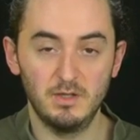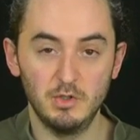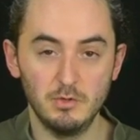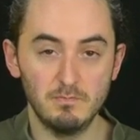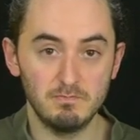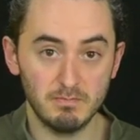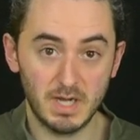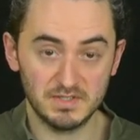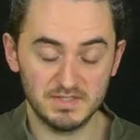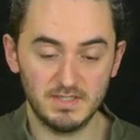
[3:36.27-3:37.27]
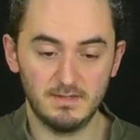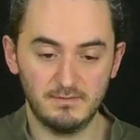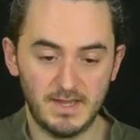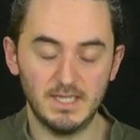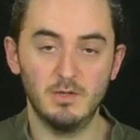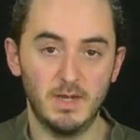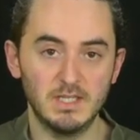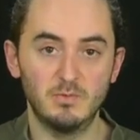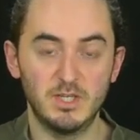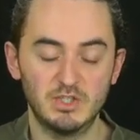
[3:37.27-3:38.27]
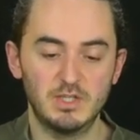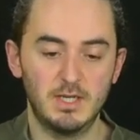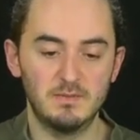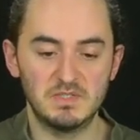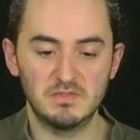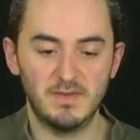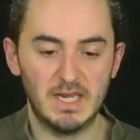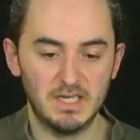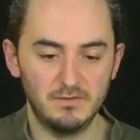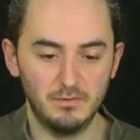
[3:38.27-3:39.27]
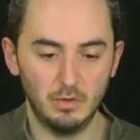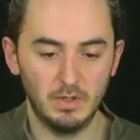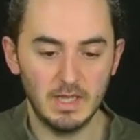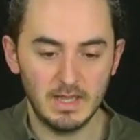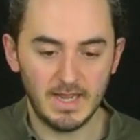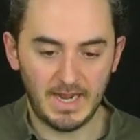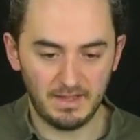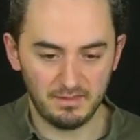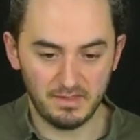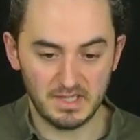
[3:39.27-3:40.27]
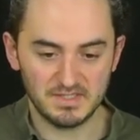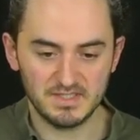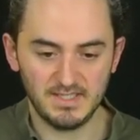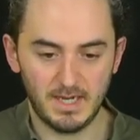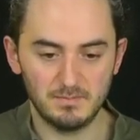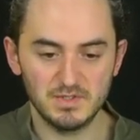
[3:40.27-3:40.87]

You must evaluate which terms it's valid for at this step.